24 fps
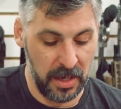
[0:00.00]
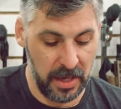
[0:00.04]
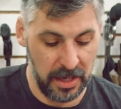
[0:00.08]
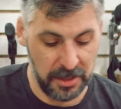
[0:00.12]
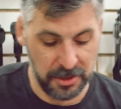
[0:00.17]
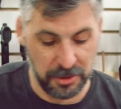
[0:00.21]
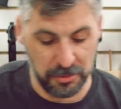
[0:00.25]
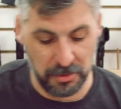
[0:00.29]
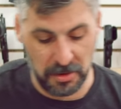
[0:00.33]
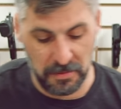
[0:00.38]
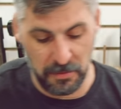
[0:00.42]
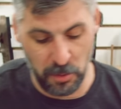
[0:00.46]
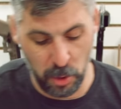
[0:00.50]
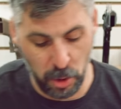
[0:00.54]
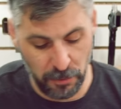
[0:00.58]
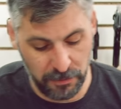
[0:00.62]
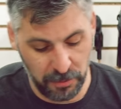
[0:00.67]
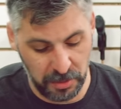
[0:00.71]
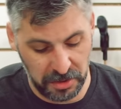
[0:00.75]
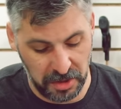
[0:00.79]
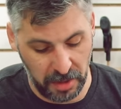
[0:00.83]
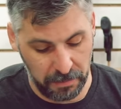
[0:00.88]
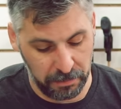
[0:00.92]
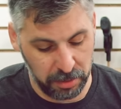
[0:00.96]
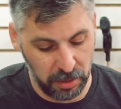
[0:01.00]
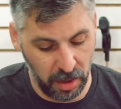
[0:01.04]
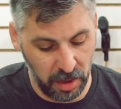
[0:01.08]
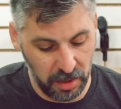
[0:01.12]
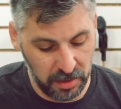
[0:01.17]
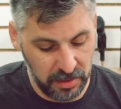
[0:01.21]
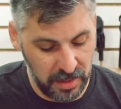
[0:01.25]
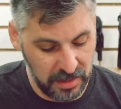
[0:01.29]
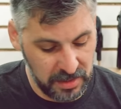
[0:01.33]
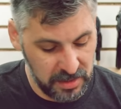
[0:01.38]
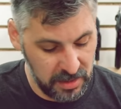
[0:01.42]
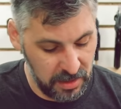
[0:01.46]
is removed with a
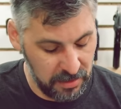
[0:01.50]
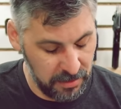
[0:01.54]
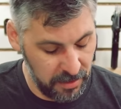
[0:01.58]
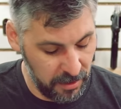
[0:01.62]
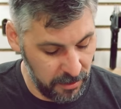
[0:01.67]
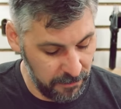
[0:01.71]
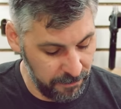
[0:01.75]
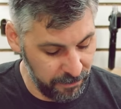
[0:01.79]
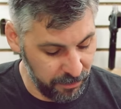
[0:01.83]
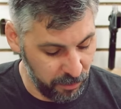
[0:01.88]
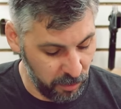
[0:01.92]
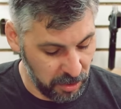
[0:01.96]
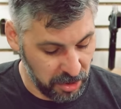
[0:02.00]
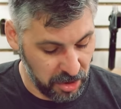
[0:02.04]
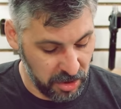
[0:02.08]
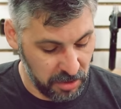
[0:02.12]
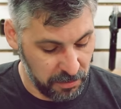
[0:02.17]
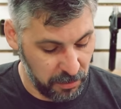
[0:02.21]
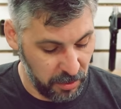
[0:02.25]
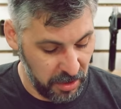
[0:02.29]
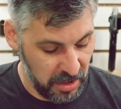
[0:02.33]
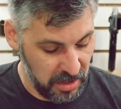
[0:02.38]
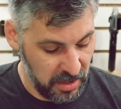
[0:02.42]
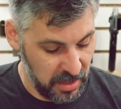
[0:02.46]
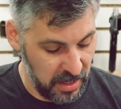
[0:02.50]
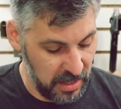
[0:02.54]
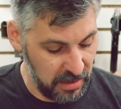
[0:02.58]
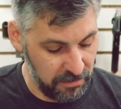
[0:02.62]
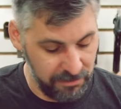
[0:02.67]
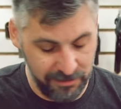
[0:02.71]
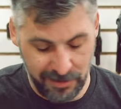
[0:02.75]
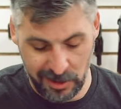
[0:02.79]
plug that's in there, which is pretty neat.